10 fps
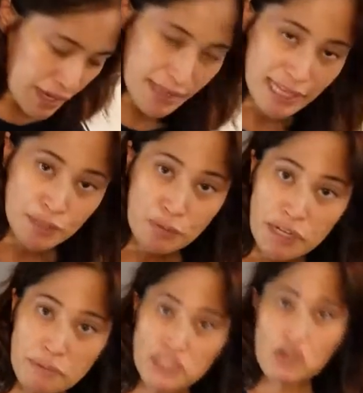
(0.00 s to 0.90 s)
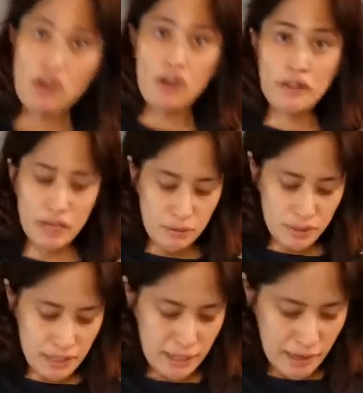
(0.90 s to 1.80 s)
That's pretty much all that goes
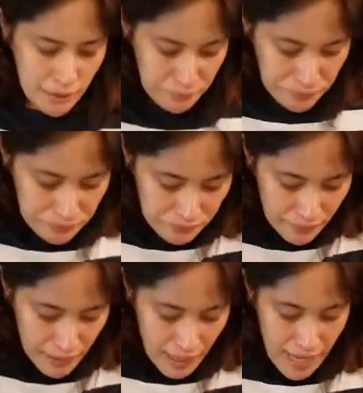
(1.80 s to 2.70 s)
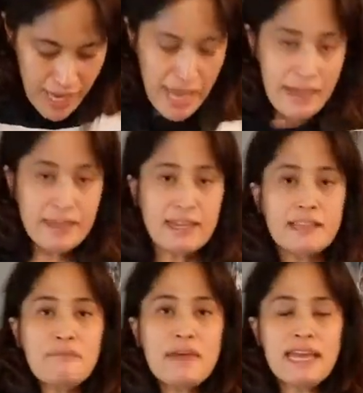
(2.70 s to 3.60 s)
in there. And then in the
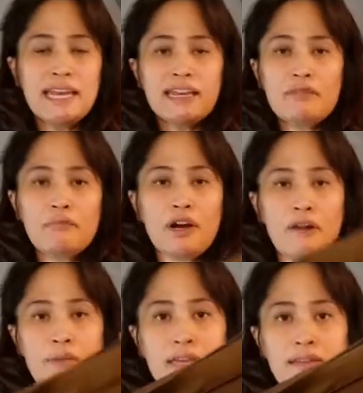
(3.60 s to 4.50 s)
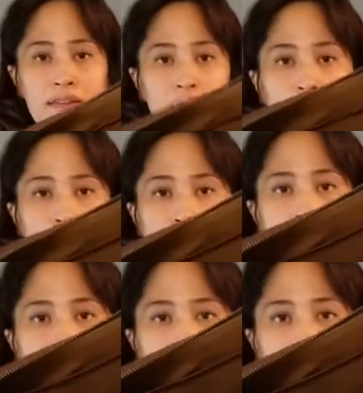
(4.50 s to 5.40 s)
main compartment, let me hold that
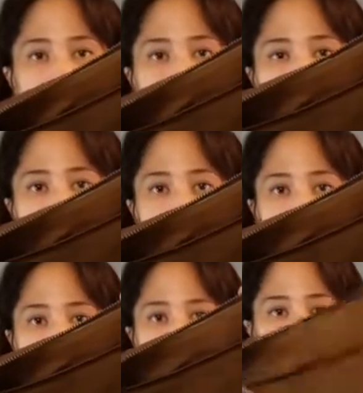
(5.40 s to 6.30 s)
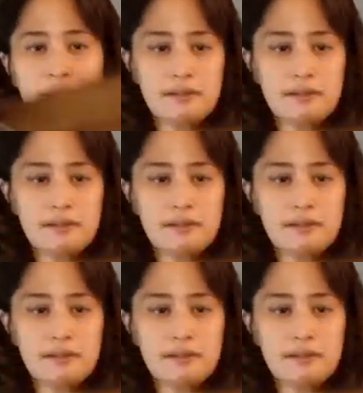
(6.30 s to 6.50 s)
up so you can appreciate it.